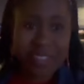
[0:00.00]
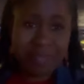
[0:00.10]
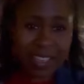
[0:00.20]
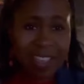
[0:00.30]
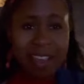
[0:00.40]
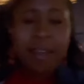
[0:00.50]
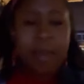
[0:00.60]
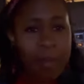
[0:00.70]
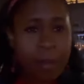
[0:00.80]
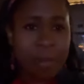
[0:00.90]
me
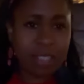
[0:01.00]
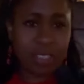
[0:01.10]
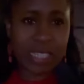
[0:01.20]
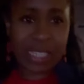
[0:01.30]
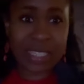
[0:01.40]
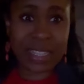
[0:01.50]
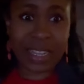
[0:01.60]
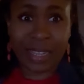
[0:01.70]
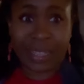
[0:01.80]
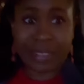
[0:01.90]
my battery is
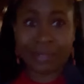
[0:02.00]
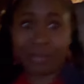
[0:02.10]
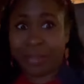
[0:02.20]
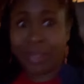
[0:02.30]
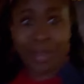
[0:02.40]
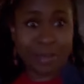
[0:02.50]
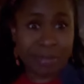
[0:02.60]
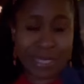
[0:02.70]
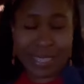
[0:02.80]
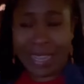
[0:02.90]
like three
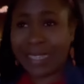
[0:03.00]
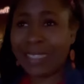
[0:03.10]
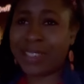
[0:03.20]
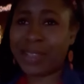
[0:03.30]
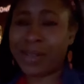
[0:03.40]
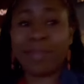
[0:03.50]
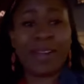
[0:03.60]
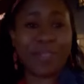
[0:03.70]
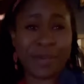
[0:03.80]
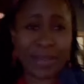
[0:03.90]
percent so my
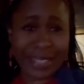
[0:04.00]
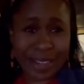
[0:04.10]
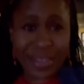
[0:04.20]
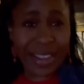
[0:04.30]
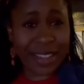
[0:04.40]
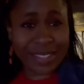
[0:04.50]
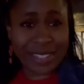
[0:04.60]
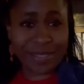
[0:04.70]
phone might die when i get to the